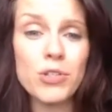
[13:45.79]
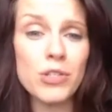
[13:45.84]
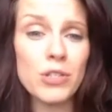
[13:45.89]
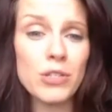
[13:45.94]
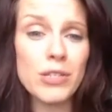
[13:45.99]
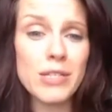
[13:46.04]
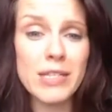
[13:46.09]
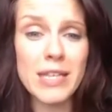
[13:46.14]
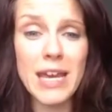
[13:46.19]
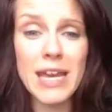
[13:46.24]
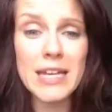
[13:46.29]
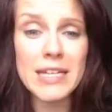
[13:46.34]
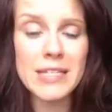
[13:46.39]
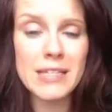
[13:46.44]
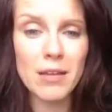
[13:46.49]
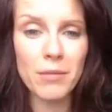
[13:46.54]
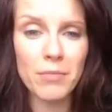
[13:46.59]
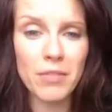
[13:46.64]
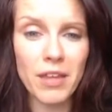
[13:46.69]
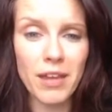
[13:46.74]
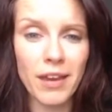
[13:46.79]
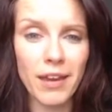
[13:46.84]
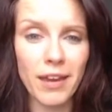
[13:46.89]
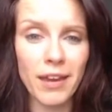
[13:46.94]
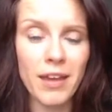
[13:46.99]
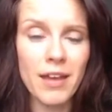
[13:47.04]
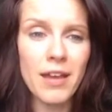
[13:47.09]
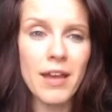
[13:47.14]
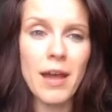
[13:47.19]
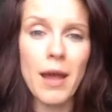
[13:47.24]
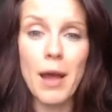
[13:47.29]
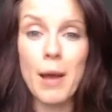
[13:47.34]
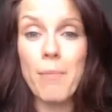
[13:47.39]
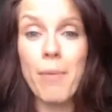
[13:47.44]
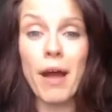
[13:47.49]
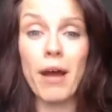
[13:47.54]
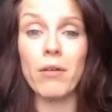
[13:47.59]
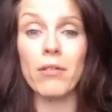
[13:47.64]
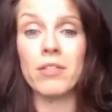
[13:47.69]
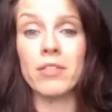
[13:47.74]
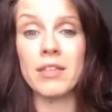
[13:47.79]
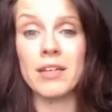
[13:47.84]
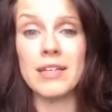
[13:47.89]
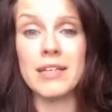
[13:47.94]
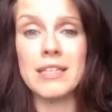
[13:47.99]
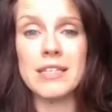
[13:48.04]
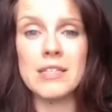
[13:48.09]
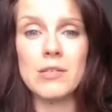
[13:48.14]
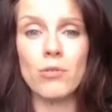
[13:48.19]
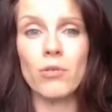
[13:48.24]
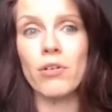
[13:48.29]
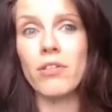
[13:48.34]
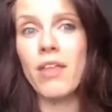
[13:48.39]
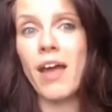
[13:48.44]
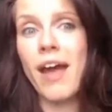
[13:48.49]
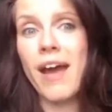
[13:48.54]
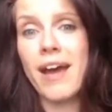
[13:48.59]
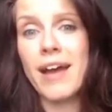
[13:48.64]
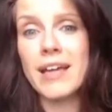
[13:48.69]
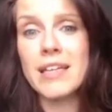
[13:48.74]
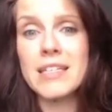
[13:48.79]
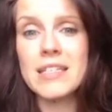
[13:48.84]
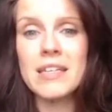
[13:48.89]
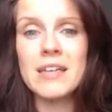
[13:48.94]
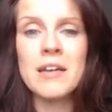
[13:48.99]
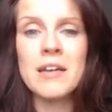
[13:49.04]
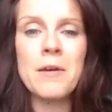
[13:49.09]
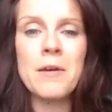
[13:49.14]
to say something about this or that